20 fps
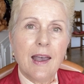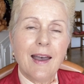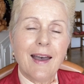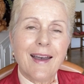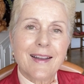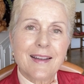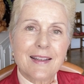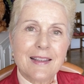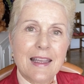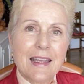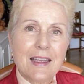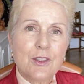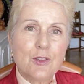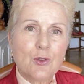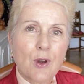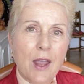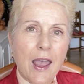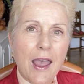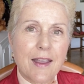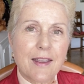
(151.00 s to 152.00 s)
A click
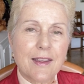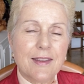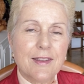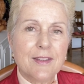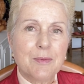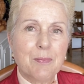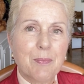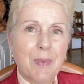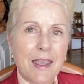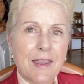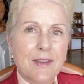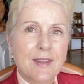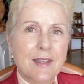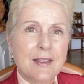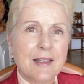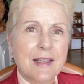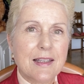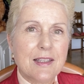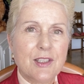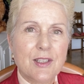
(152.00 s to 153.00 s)
track is
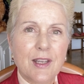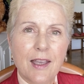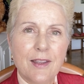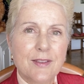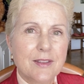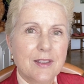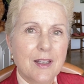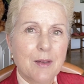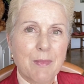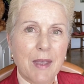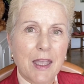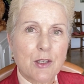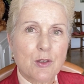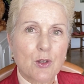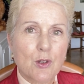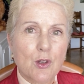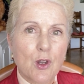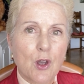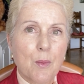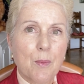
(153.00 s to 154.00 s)
basically just a
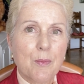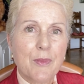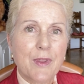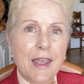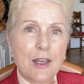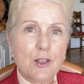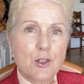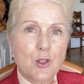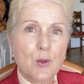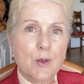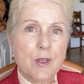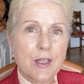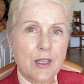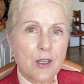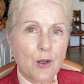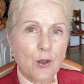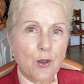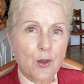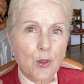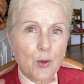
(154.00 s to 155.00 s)
metronome that you
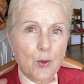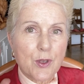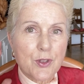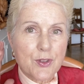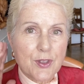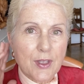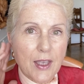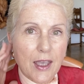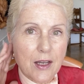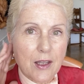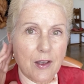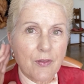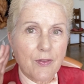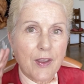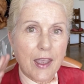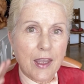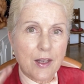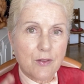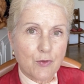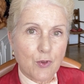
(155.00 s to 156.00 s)
hear through a set of
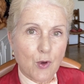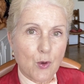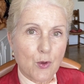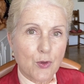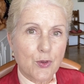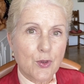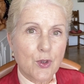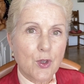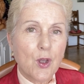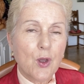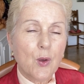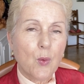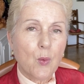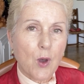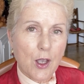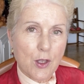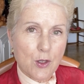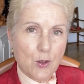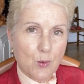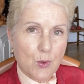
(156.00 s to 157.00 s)
headphones
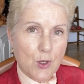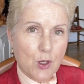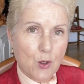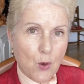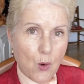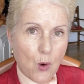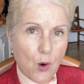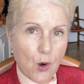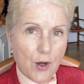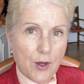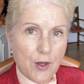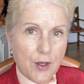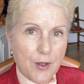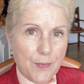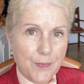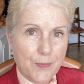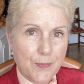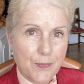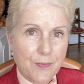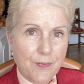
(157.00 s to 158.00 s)
while you record.
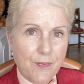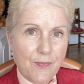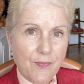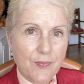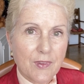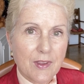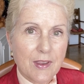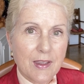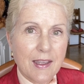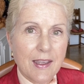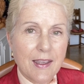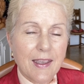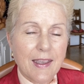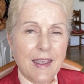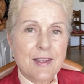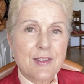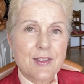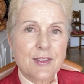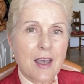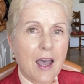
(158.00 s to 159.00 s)

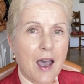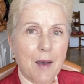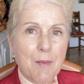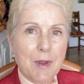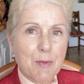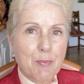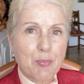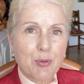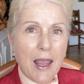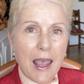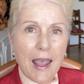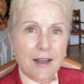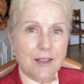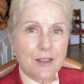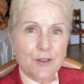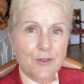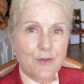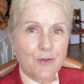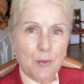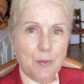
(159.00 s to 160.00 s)
It's common
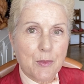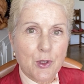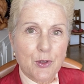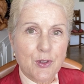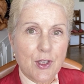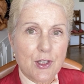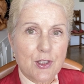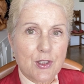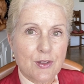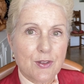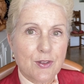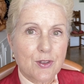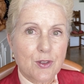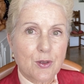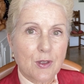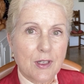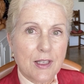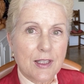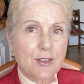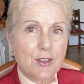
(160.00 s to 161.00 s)
practice for musicians
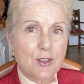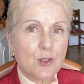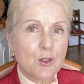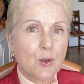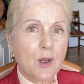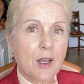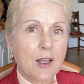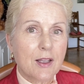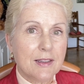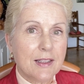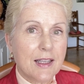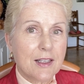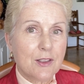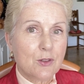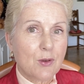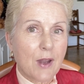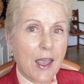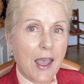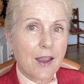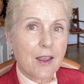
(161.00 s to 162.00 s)
to listen to a click
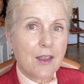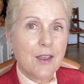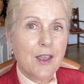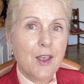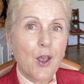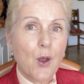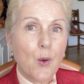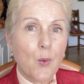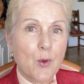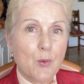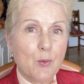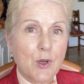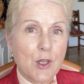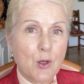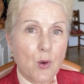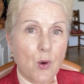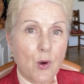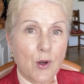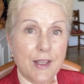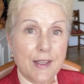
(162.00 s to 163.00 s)
track when
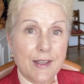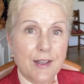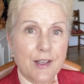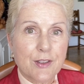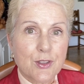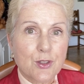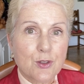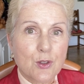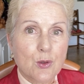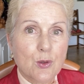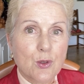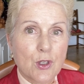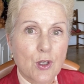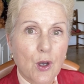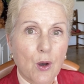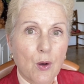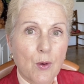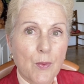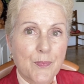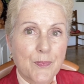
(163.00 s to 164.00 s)
recording in a
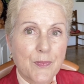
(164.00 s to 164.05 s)
studio